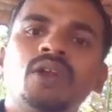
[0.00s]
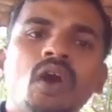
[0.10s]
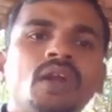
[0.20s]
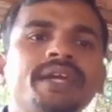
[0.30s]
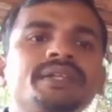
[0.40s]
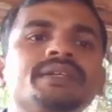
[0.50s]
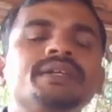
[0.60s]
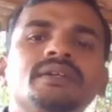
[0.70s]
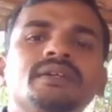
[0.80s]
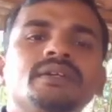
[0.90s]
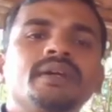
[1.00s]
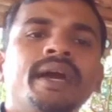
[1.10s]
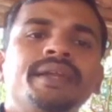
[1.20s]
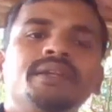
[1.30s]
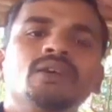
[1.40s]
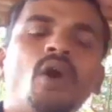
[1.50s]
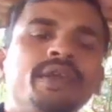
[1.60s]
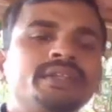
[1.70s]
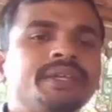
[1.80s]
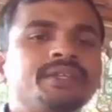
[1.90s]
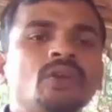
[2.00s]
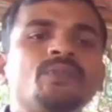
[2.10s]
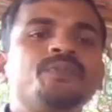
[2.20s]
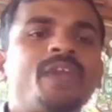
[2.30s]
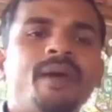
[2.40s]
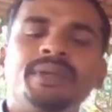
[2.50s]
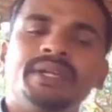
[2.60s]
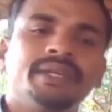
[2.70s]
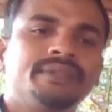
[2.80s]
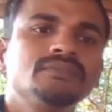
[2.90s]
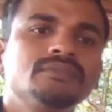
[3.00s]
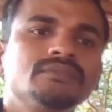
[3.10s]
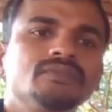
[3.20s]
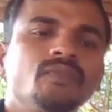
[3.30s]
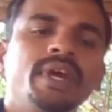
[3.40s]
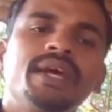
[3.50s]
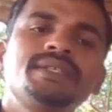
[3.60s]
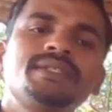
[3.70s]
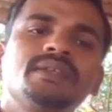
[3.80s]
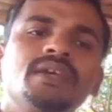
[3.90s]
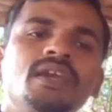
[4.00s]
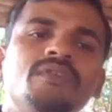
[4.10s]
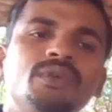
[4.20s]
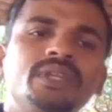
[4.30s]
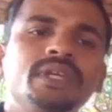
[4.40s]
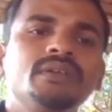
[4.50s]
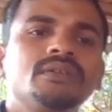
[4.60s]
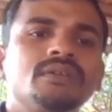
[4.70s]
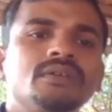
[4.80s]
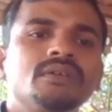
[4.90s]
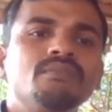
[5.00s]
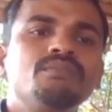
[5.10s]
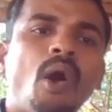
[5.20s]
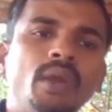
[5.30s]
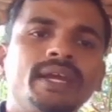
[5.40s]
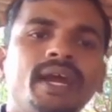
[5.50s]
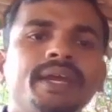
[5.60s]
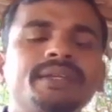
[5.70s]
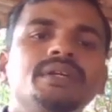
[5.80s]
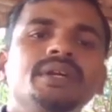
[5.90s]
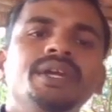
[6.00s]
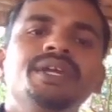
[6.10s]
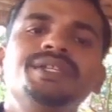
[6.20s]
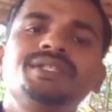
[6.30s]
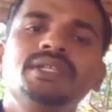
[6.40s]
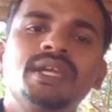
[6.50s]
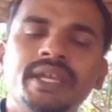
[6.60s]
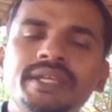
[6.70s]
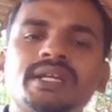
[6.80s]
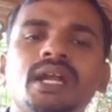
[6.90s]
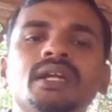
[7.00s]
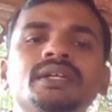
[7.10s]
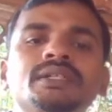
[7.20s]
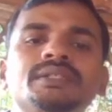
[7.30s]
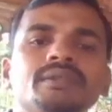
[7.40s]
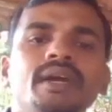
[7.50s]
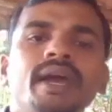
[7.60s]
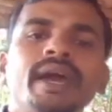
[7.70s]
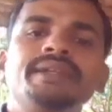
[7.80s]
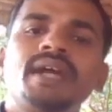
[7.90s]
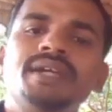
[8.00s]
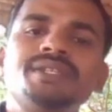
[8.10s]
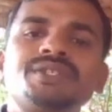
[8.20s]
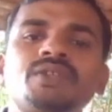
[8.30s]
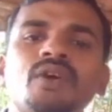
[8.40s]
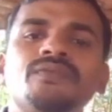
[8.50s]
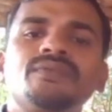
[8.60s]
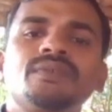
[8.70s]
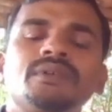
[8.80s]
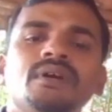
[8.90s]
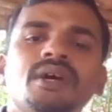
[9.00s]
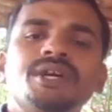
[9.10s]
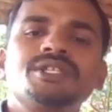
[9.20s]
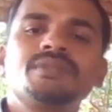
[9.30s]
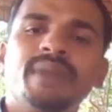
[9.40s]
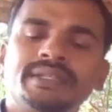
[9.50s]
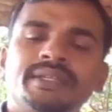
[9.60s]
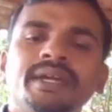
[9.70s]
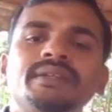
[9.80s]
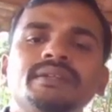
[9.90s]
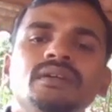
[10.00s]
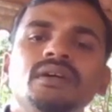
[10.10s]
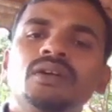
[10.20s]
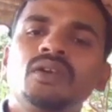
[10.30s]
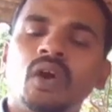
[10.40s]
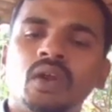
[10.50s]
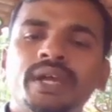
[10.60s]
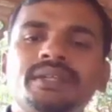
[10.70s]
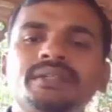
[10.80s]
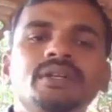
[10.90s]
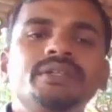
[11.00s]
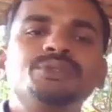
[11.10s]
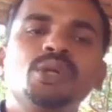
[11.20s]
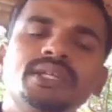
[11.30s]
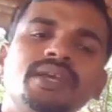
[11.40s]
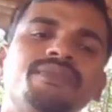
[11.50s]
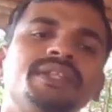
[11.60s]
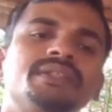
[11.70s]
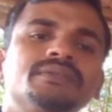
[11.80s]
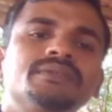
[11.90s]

chlorite and goethite or hematite. Whereas if you think bowlingite it is green colored and consists of smectite, chlorite together with